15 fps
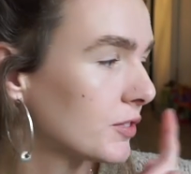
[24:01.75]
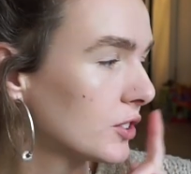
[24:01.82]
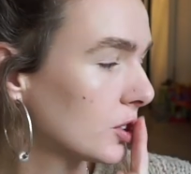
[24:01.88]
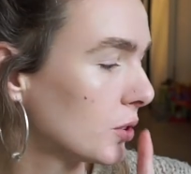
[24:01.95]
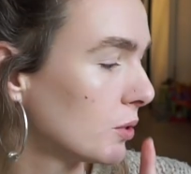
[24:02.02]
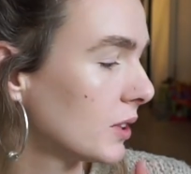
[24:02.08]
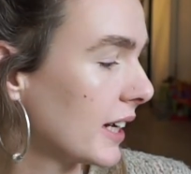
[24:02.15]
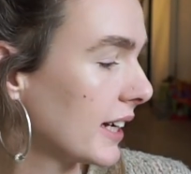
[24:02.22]

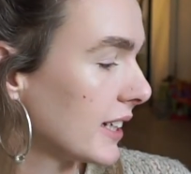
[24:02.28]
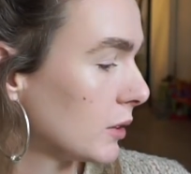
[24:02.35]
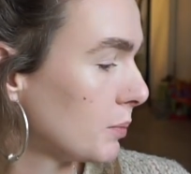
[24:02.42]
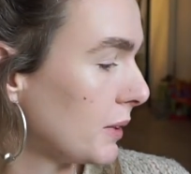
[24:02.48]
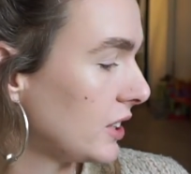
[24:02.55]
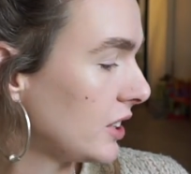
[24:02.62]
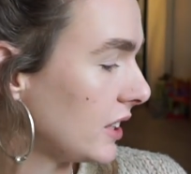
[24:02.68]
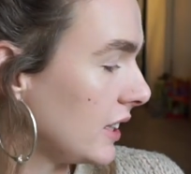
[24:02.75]
So like
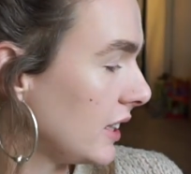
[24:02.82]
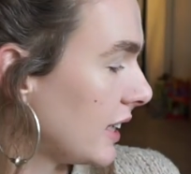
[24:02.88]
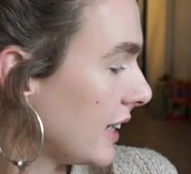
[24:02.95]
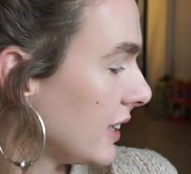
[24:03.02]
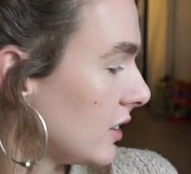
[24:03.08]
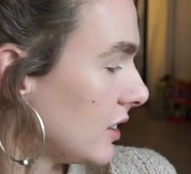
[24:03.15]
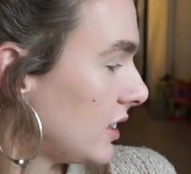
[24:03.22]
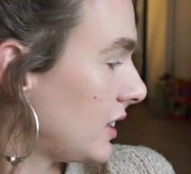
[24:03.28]
especially
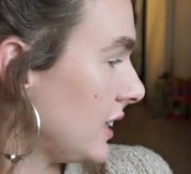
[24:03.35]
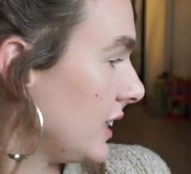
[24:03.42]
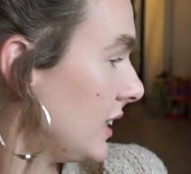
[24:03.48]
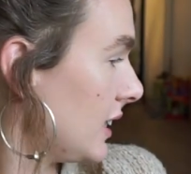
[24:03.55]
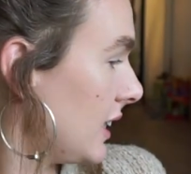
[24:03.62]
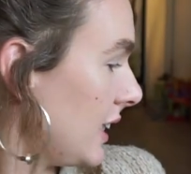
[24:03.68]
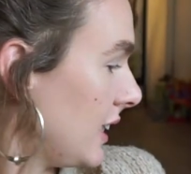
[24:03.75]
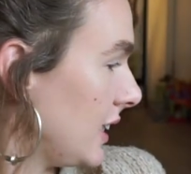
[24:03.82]
like the
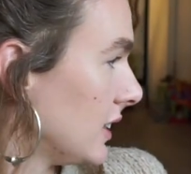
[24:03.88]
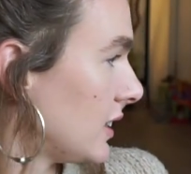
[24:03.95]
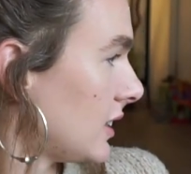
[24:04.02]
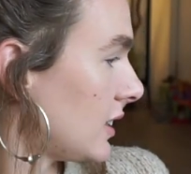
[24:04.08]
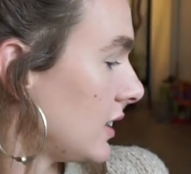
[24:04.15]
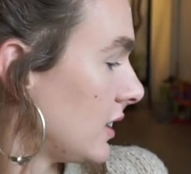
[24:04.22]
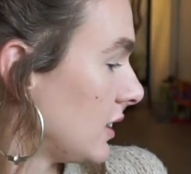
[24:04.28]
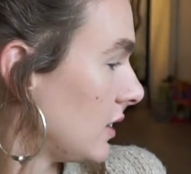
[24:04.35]

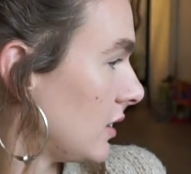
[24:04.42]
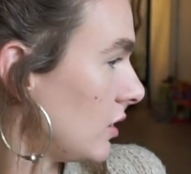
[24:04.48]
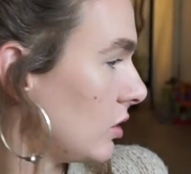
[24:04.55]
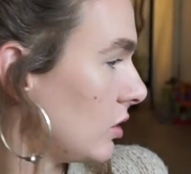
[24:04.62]
seedlings, the